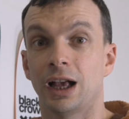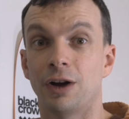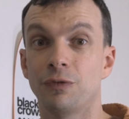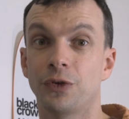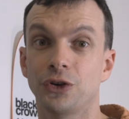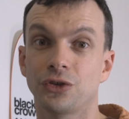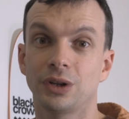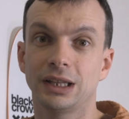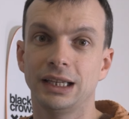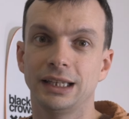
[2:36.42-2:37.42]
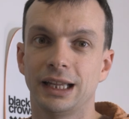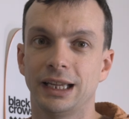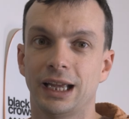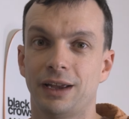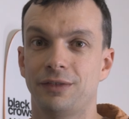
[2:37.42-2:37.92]
Unfortunately,
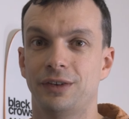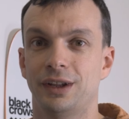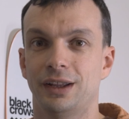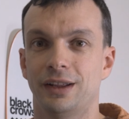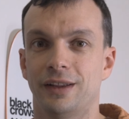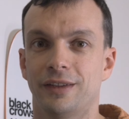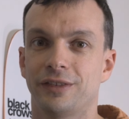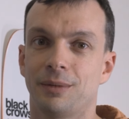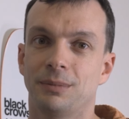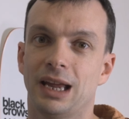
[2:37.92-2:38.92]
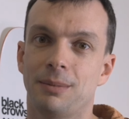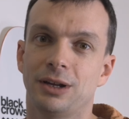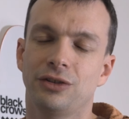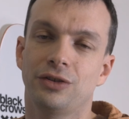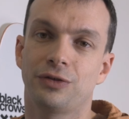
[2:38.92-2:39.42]
they have some
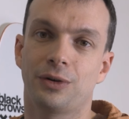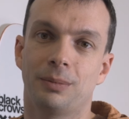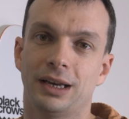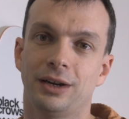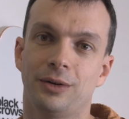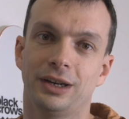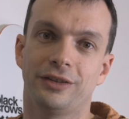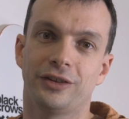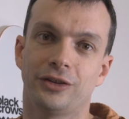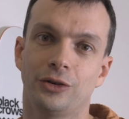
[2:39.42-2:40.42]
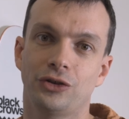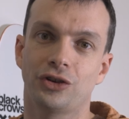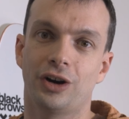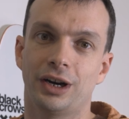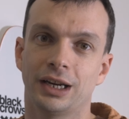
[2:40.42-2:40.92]
damage from an early season
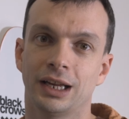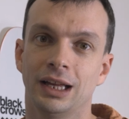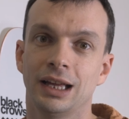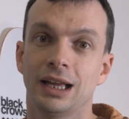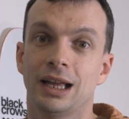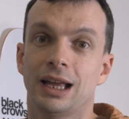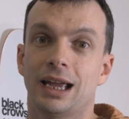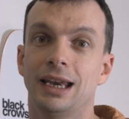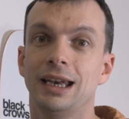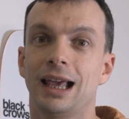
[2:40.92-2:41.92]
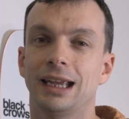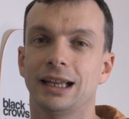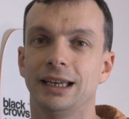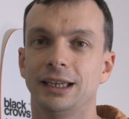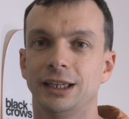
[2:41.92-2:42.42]
shark and
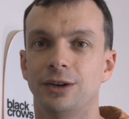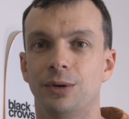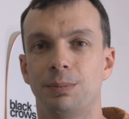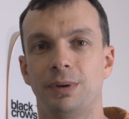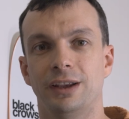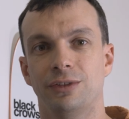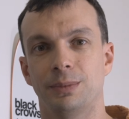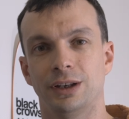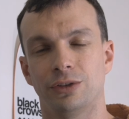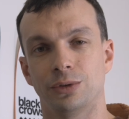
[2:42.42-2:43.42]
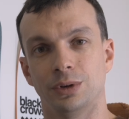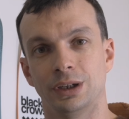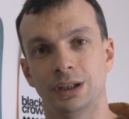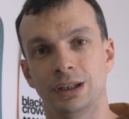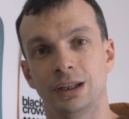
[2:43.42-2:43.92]
likely need a replacement
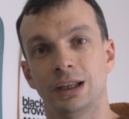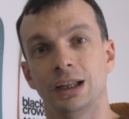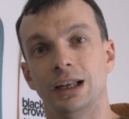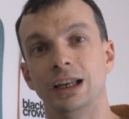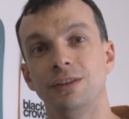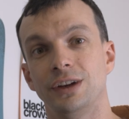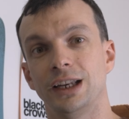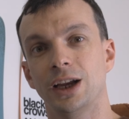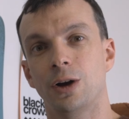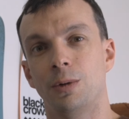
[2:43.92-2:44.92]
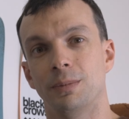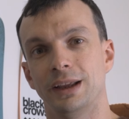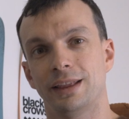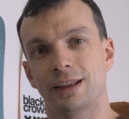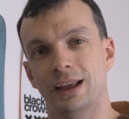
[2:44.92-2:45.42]
soon. Leave in the
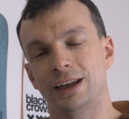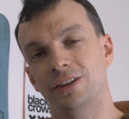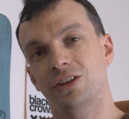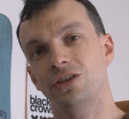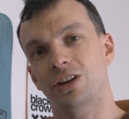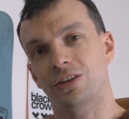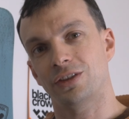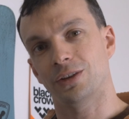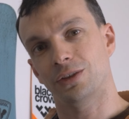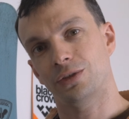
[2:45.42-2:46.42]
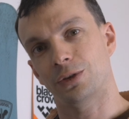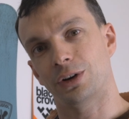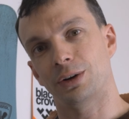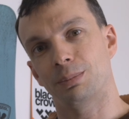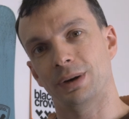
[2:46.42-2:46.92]
comments any suggestions for
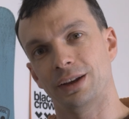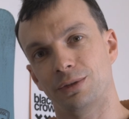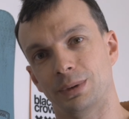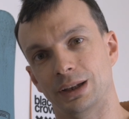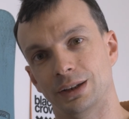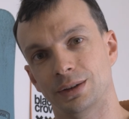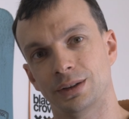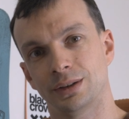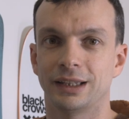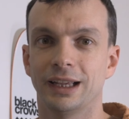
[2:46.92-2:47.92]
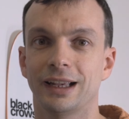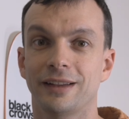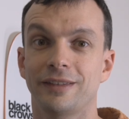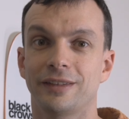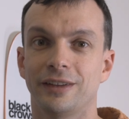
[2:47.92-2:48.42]
a replacement. The
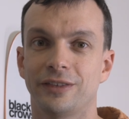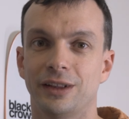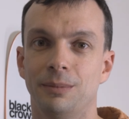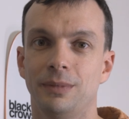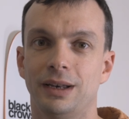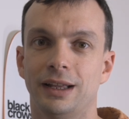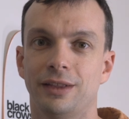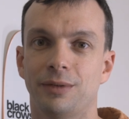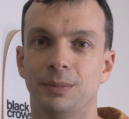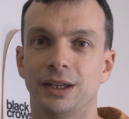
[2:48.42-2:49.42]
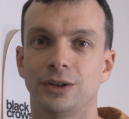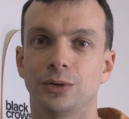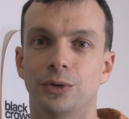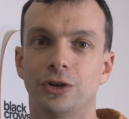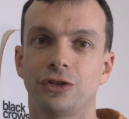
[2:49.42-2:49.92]
cast system lets me
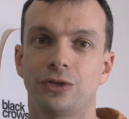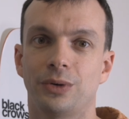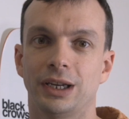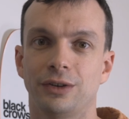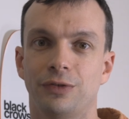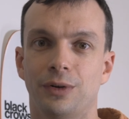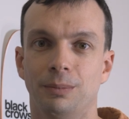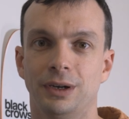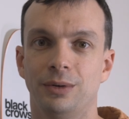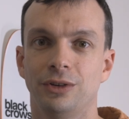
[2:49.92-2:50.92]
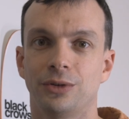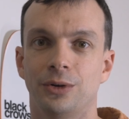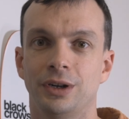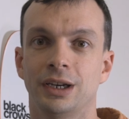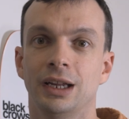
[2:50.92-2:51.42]
tour straight from the
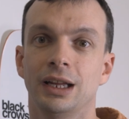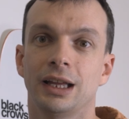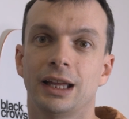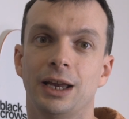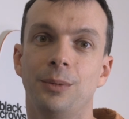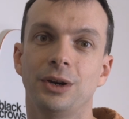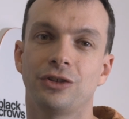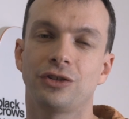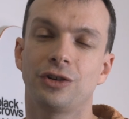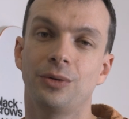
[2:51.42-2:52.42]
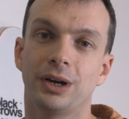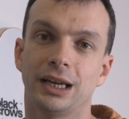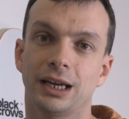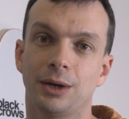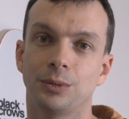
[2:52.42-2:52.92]
resort and reach
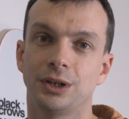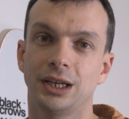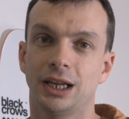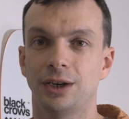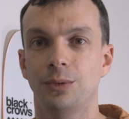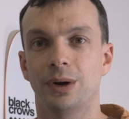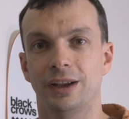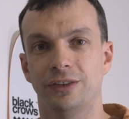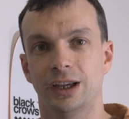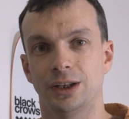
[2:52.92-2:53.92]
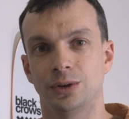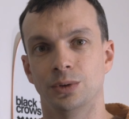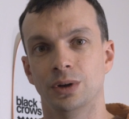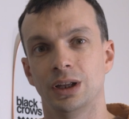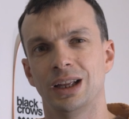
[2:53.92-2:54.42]
terrain I wouldn't otherwise get
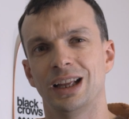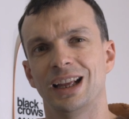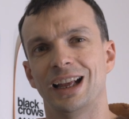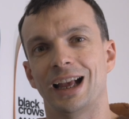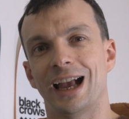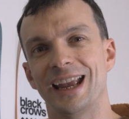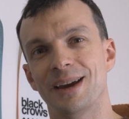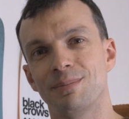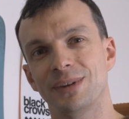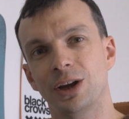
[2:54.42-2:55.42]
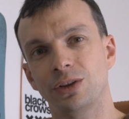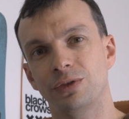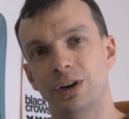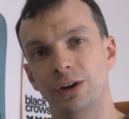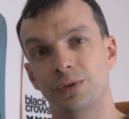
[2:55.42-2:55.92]
to. I am not
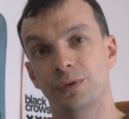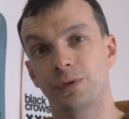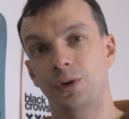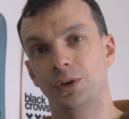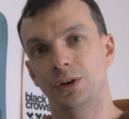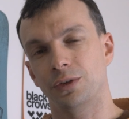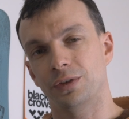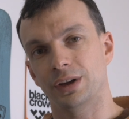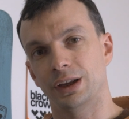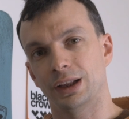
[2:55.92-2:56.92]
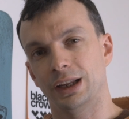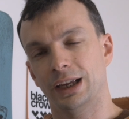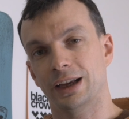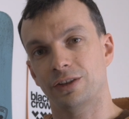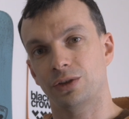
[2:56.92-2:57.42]
very fond of the
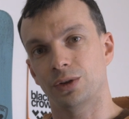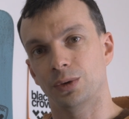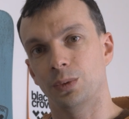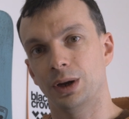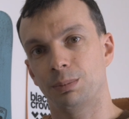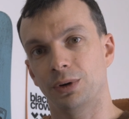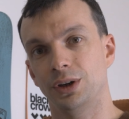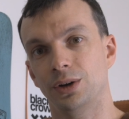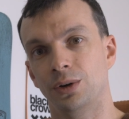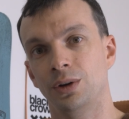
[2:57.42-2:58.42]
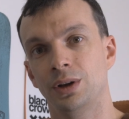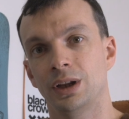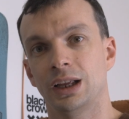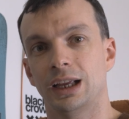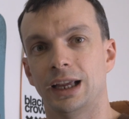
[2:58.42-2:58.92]
cast 1.0
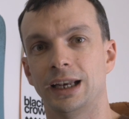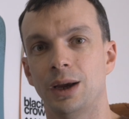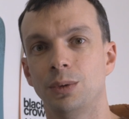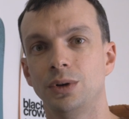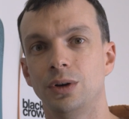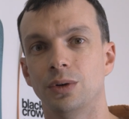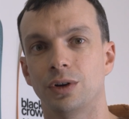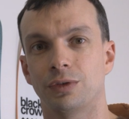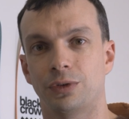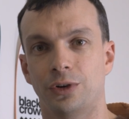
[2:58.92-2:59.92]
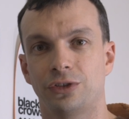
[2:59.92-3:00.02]
and I would look for